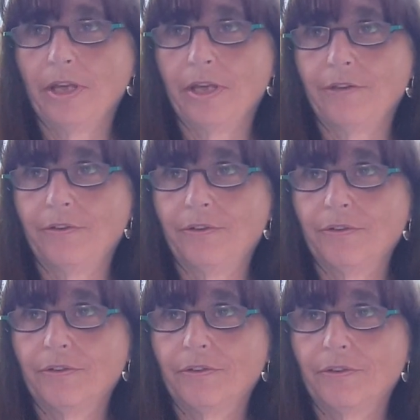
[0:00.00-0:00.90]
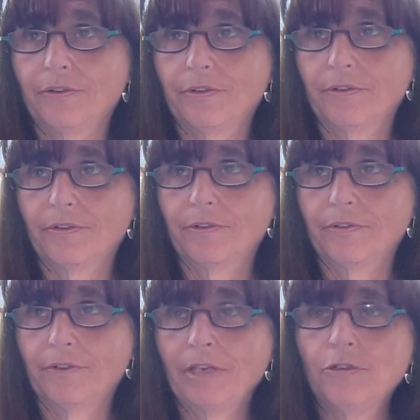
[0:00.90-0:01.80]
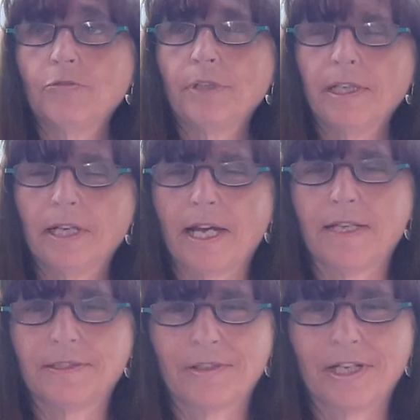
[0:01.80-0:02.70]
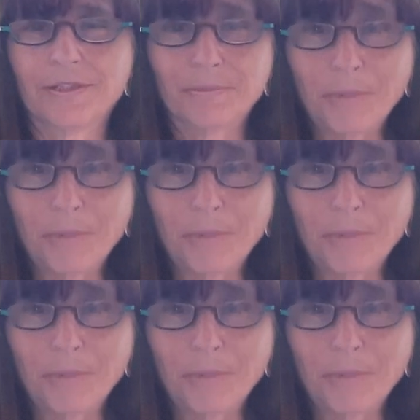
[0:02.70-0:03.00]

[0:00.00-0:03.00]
And then you realize there's a